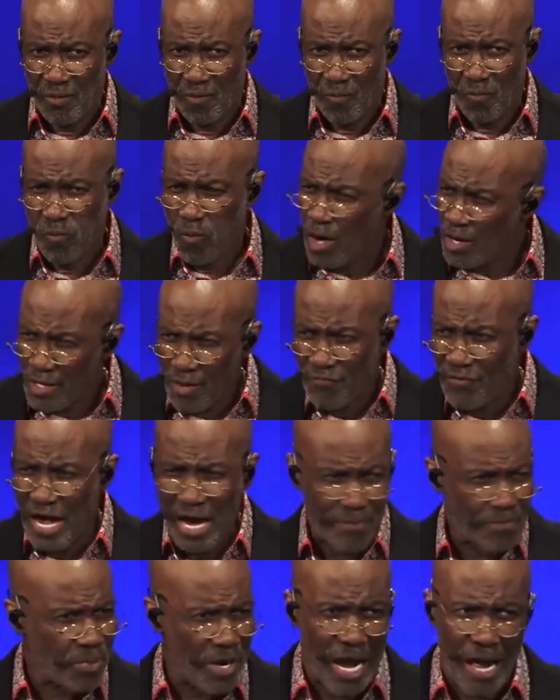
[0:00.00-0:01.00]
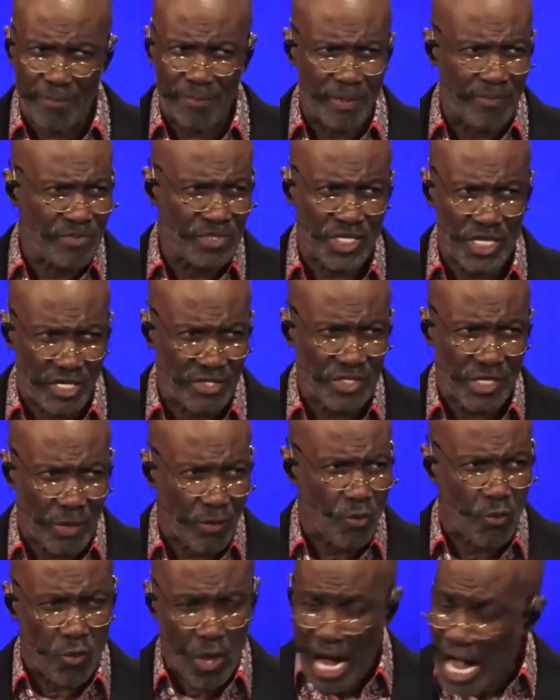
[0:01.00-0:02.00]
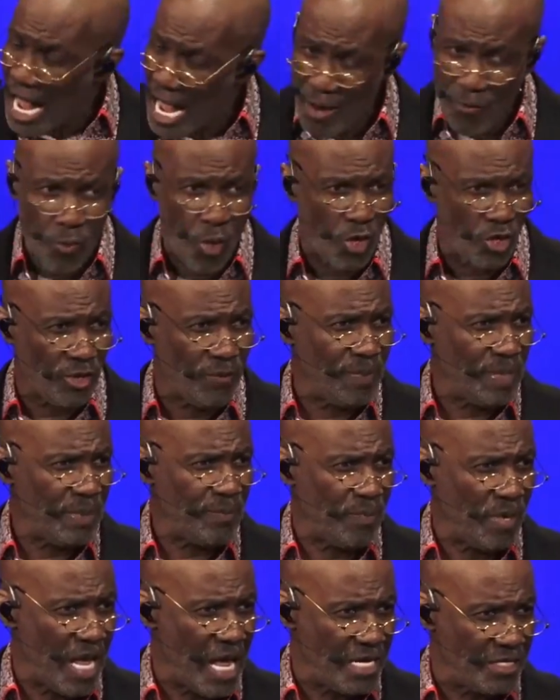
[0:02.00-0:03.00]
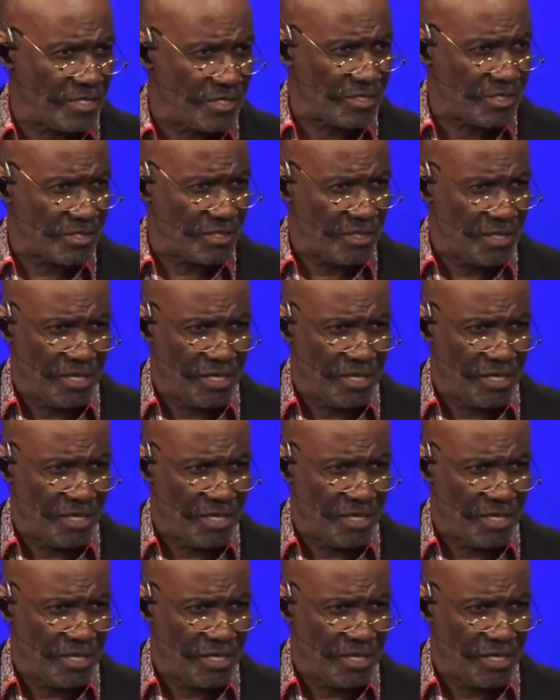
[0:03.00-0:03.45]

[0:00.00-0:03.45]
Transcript: One of our problems is I want to be blessed.